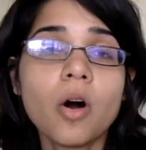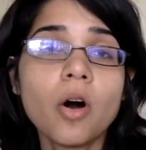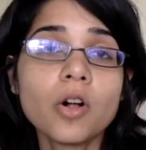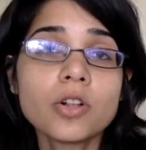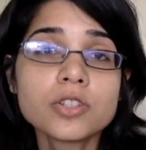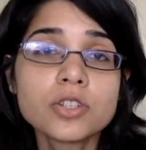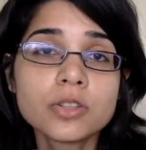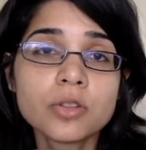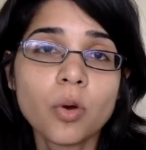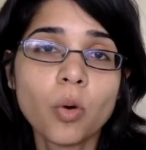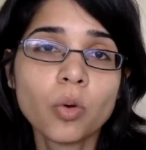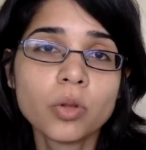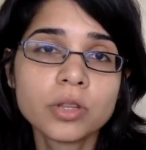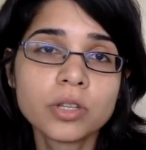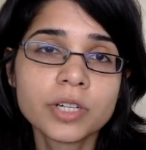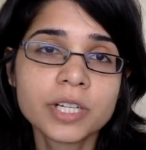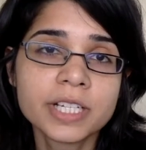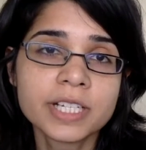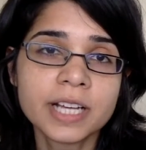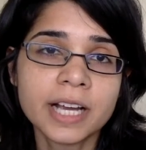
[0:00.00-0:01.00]
Also, the
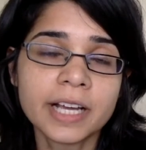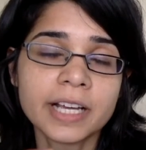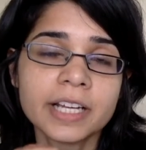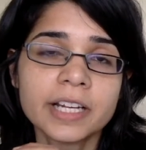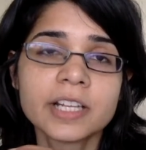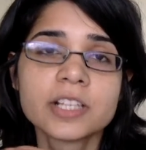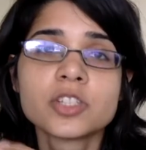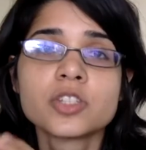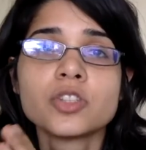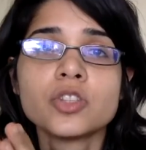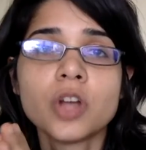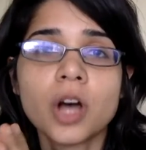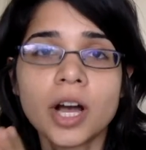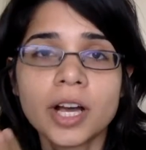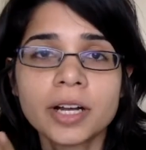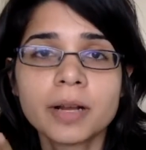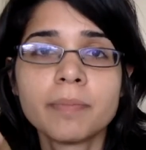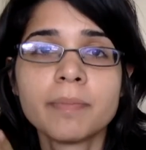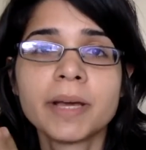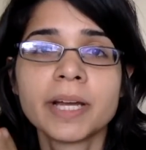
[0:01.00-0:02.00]
Whole30 diet is
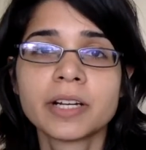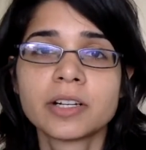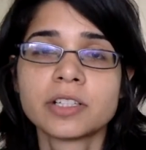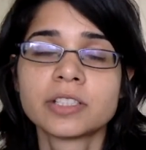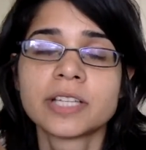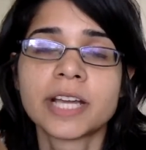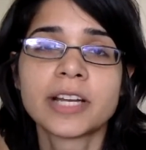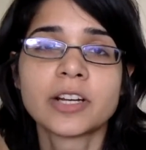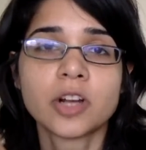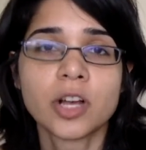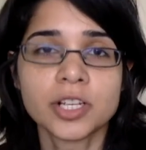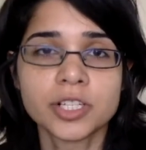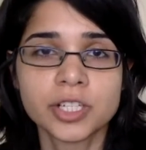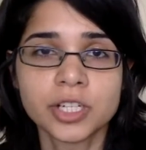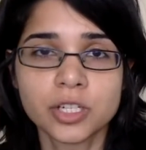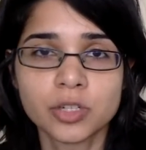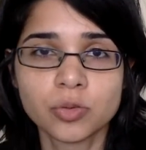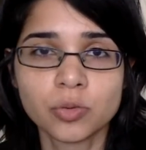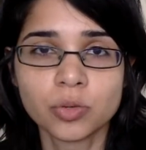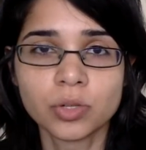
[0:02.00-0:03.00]
not a medical
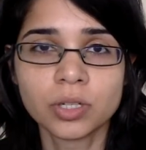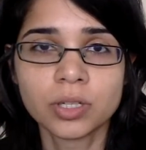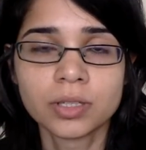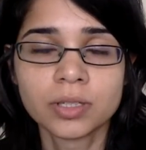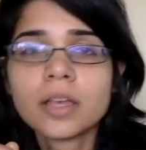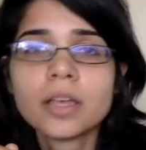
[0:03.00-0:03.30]
diagnostic tool.